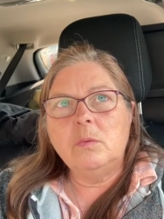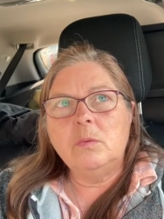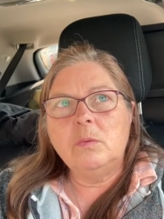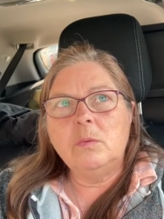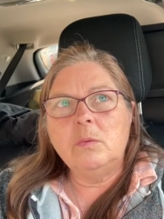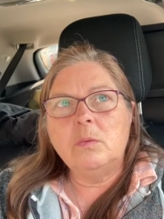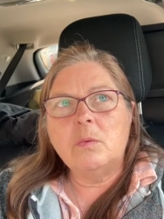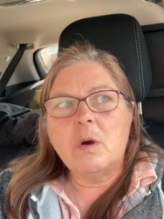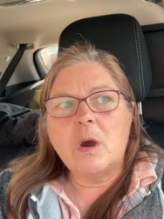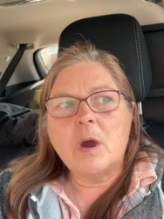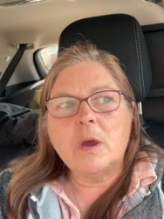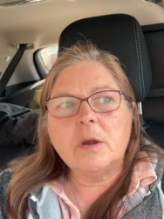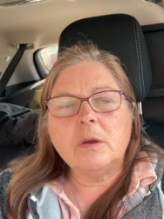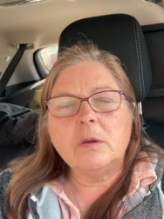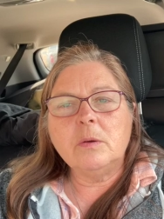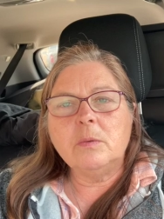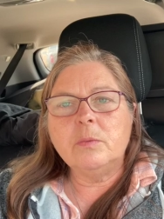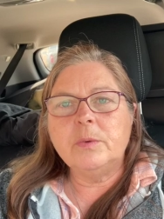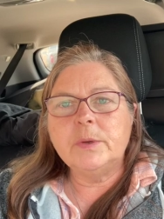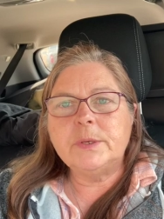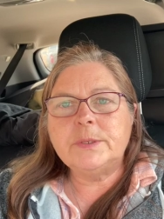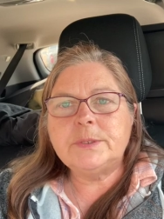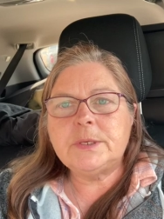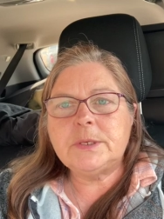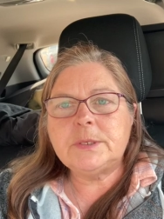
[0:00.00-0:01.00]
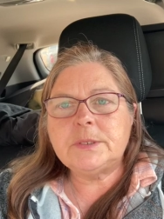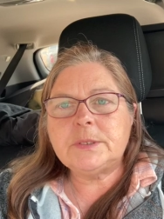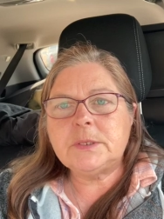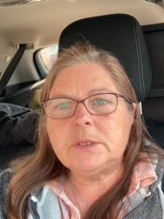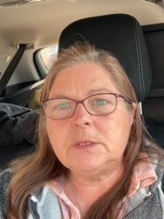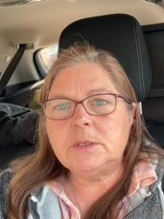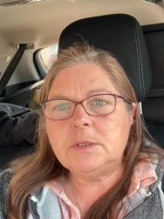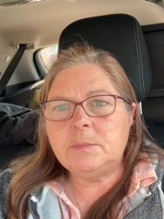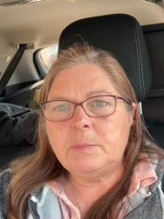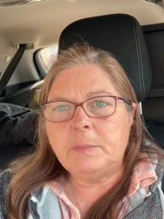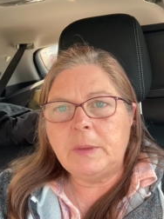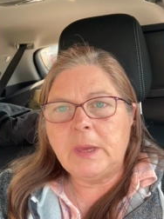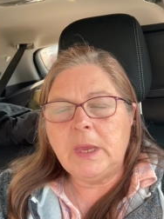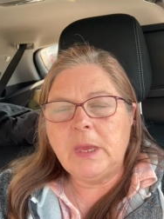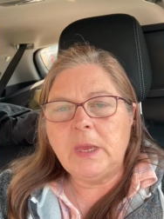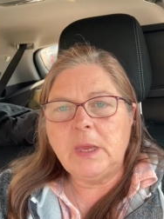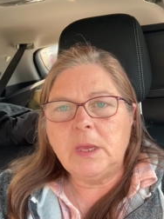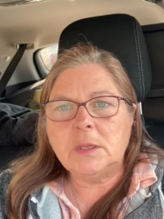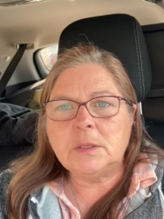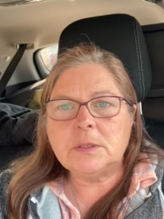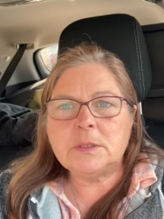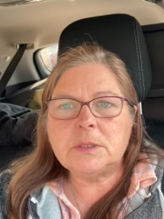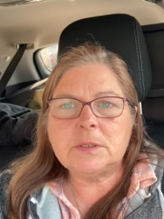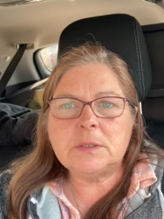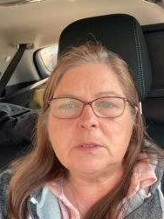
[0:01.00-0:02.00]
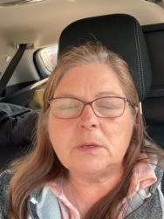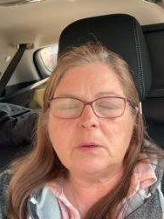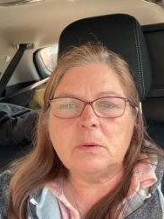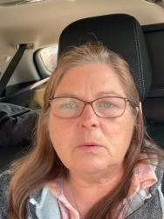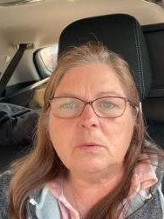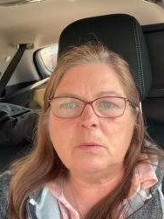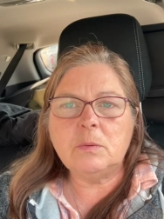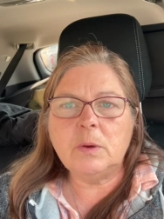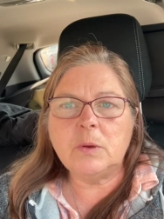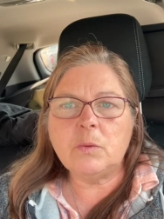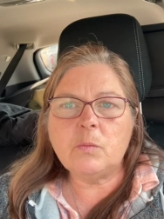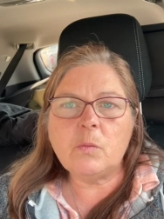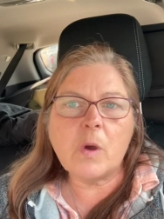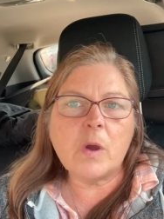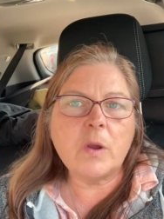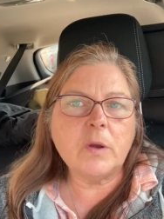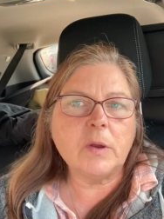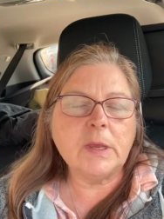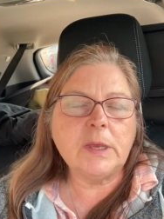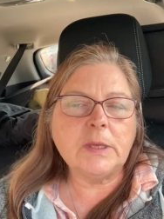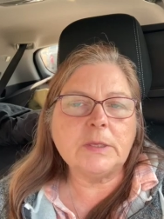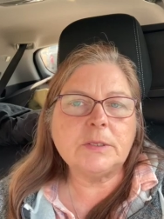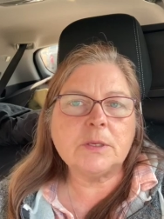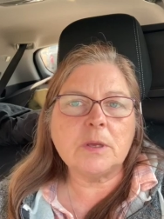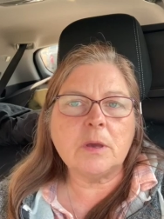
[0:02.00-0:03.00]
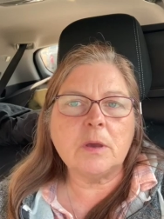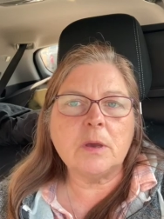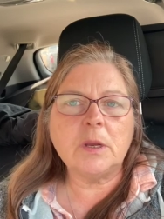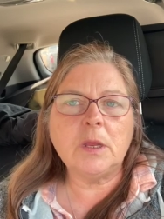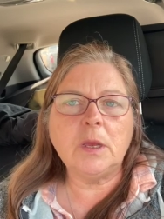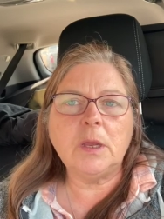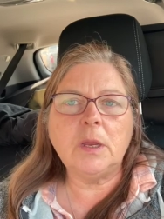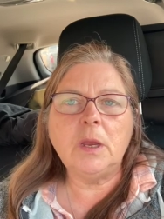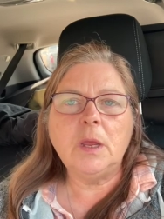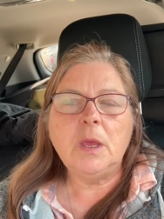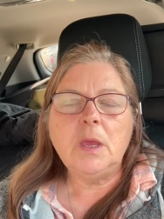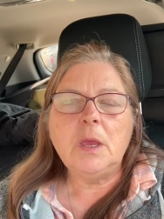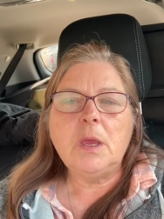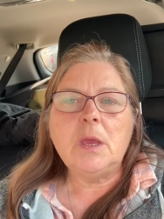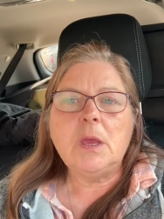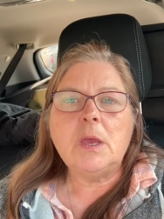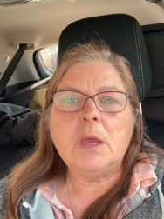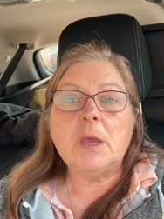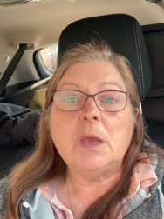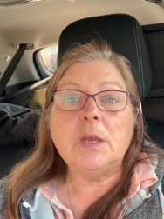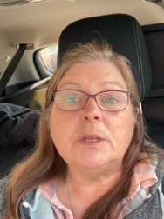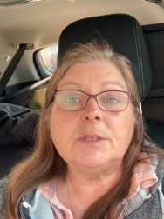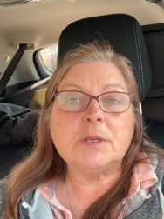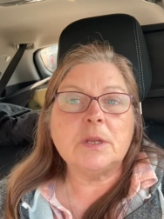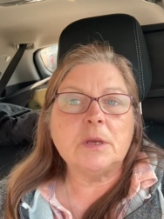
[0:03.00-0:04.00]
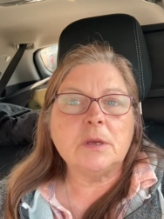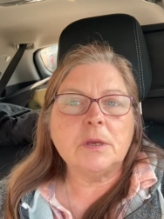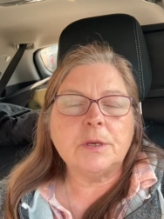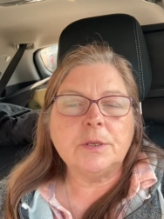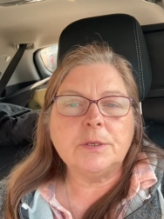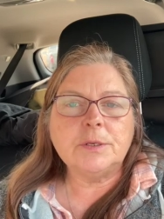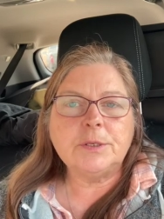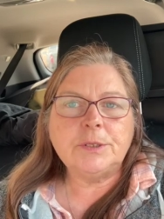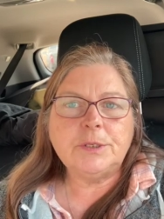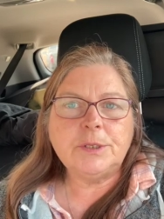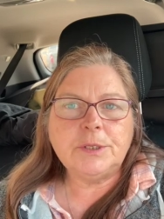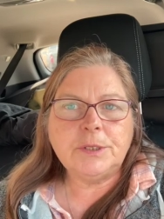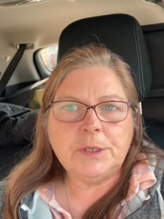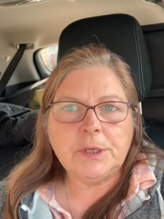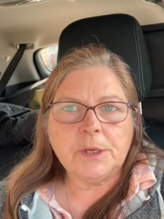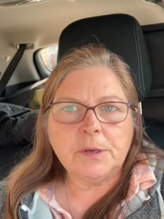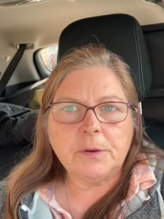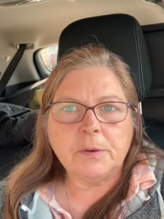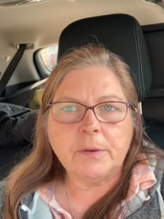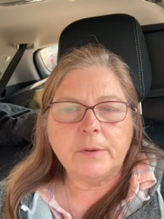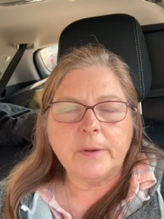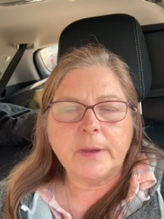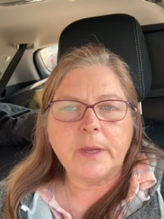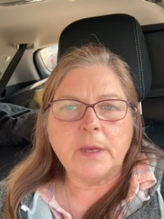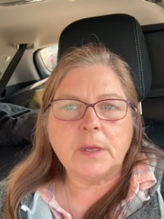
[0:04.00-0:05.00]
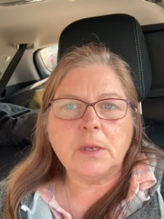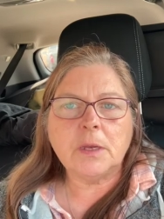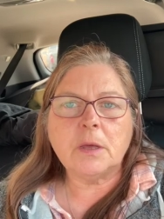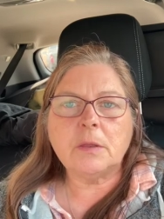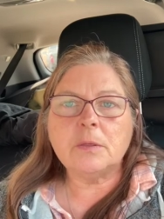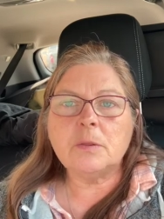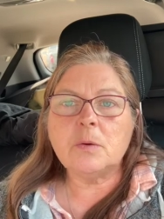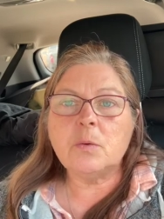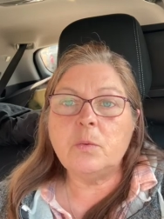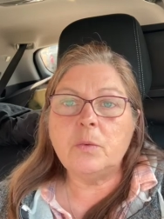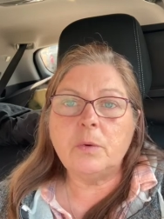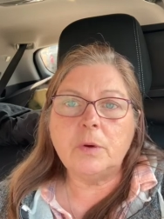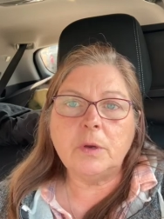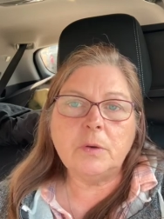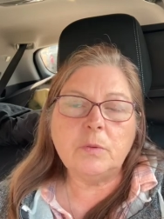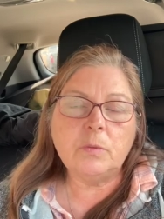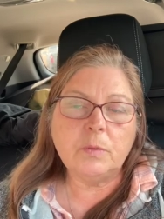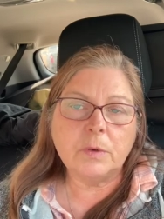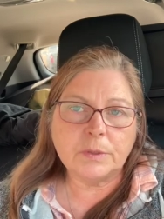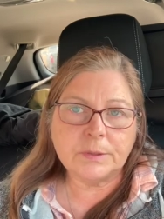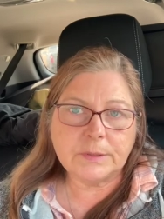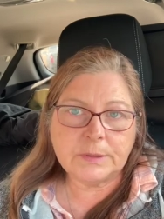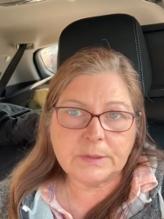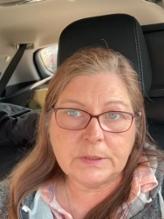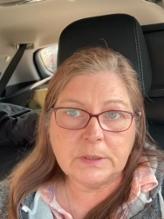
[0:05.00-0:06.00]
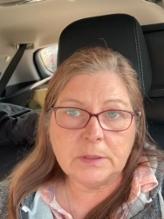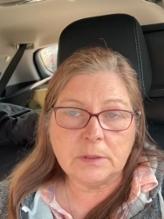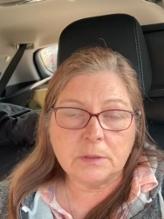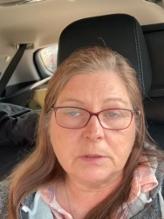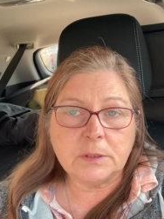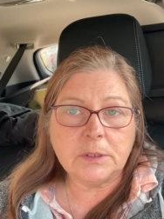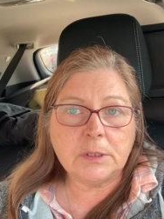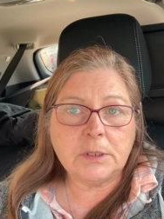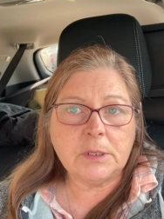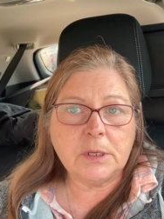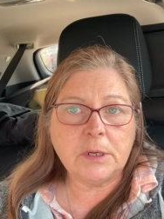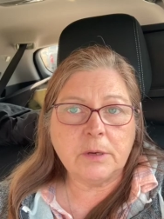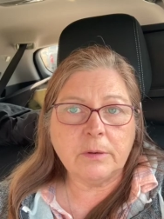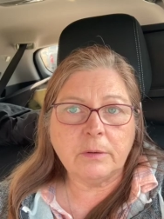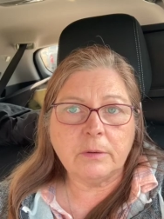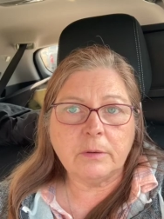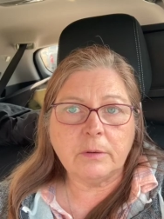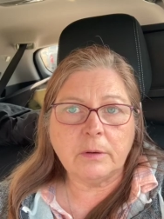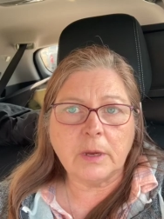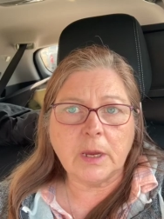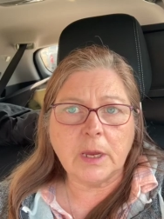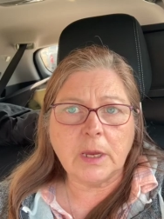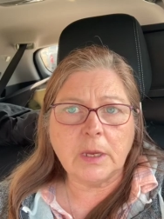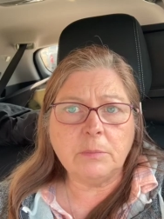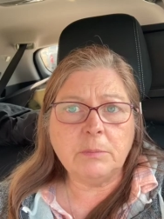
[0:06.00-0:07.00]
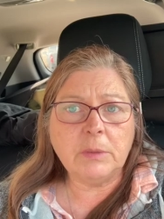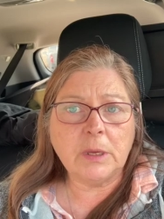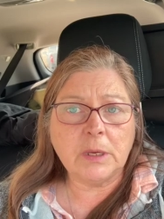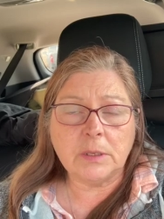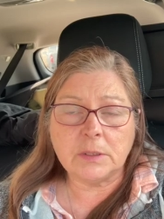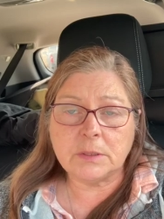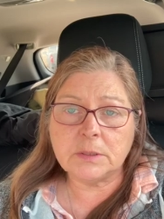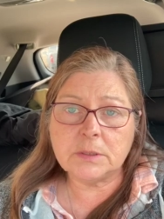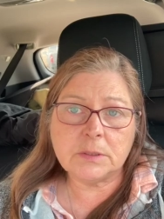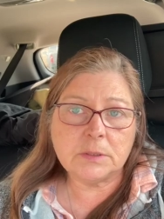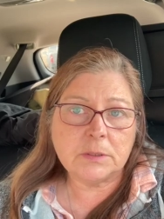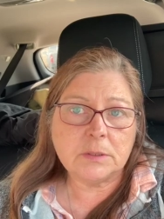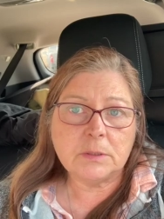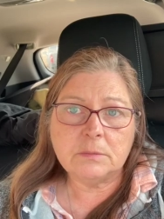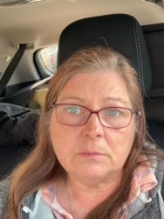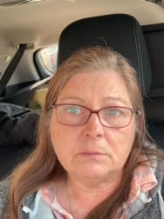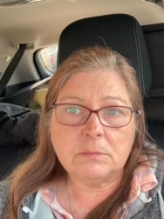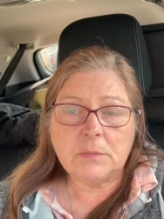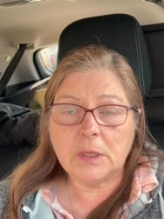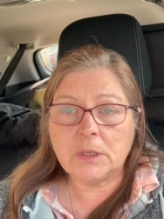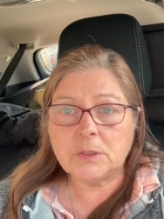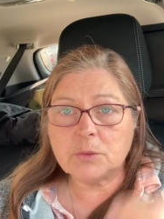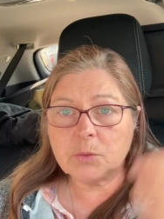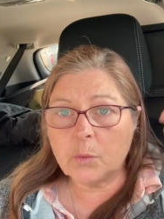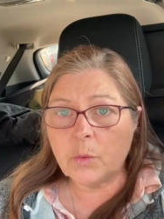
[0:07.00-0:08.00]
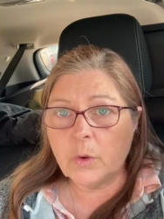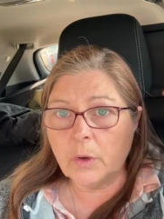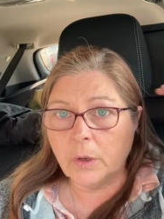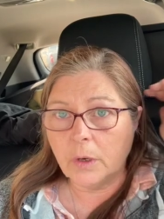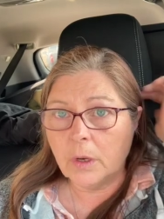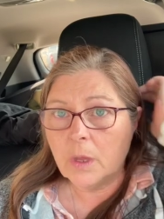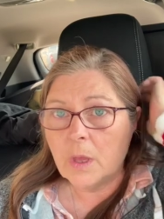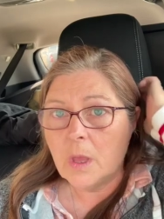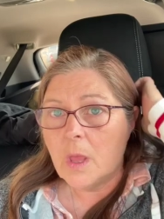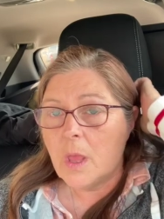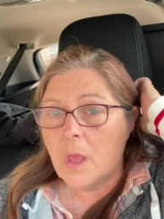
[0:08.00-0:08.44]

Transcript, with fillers: water resistant paint. So when water gets on it, it's not going to deteriorate. Now the wood will still deteriorate because it's wood.